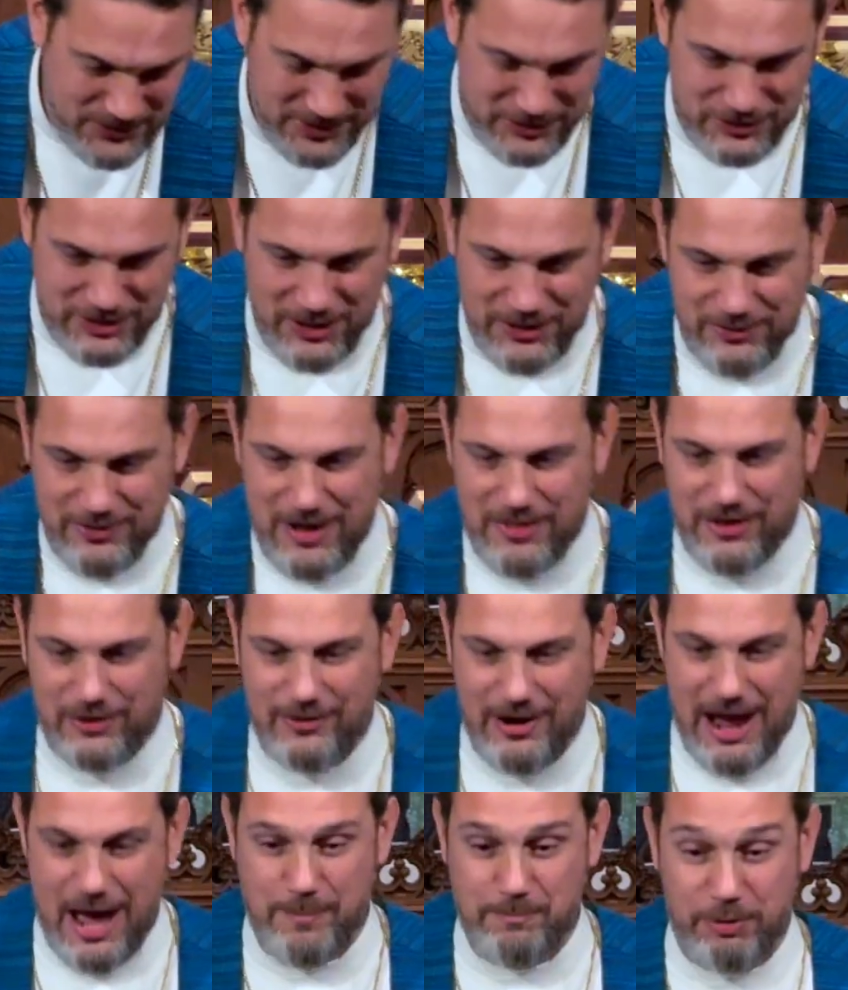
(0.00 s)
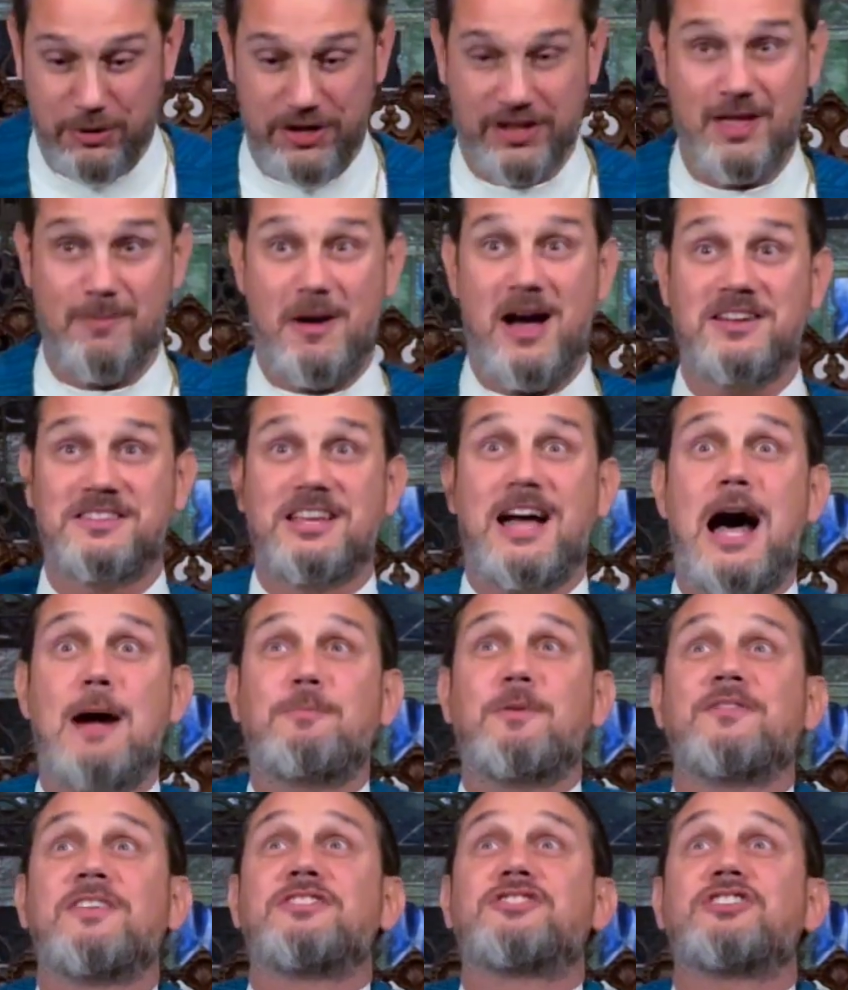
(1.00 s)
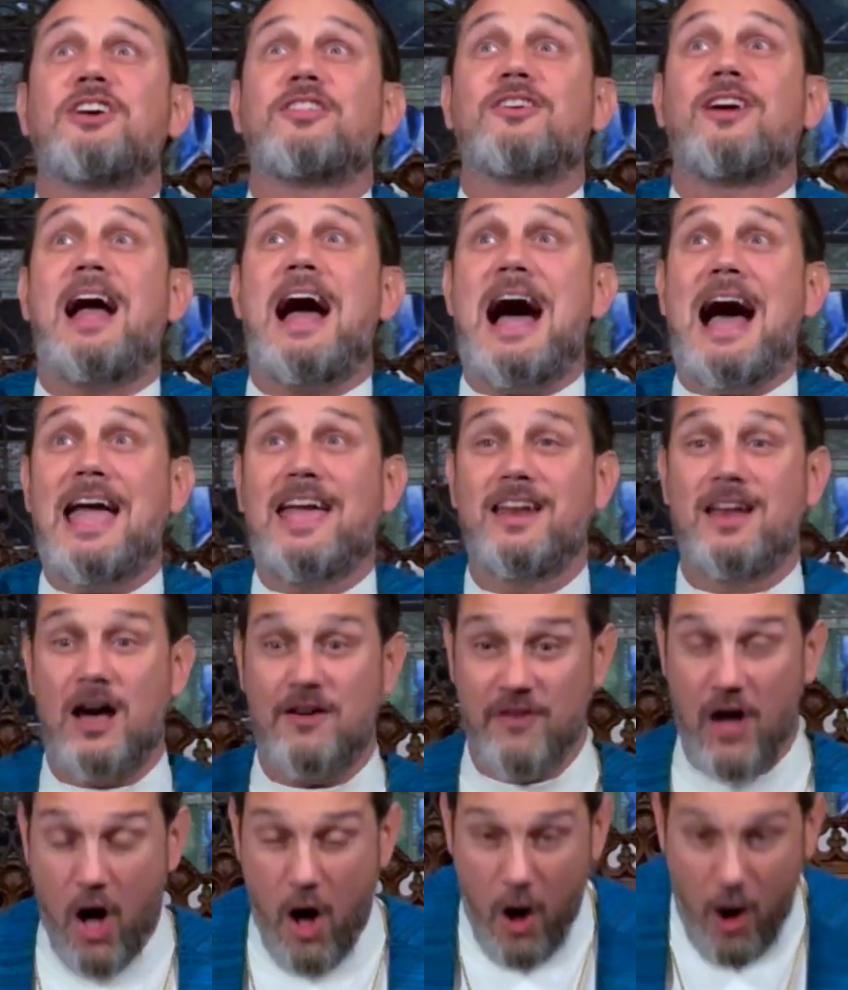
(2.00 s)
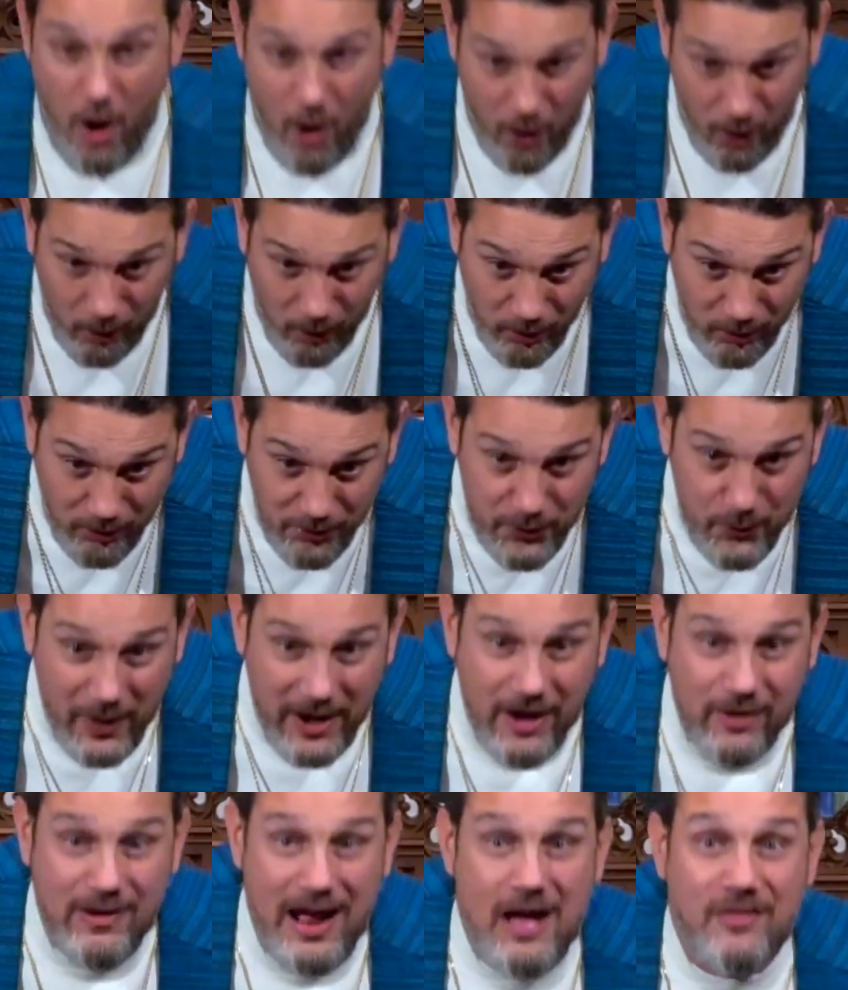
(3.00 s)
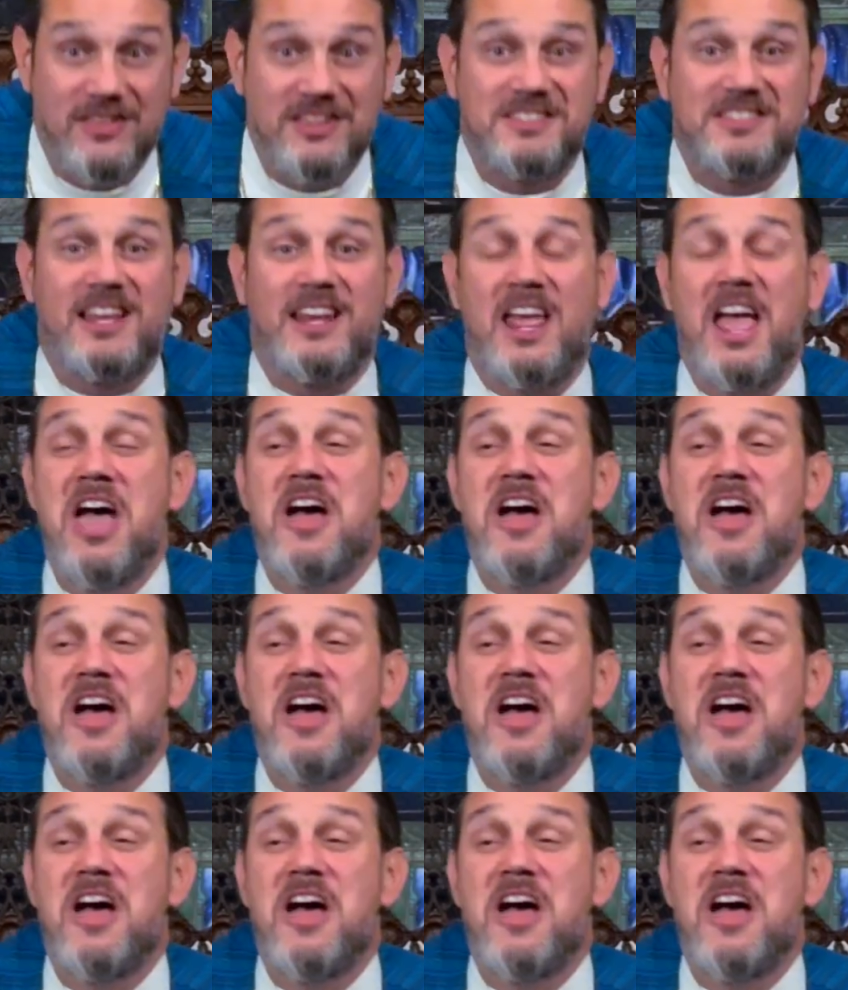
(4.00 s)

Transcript: to each other on the ground, putting them on top of each other high enough all the way around the city.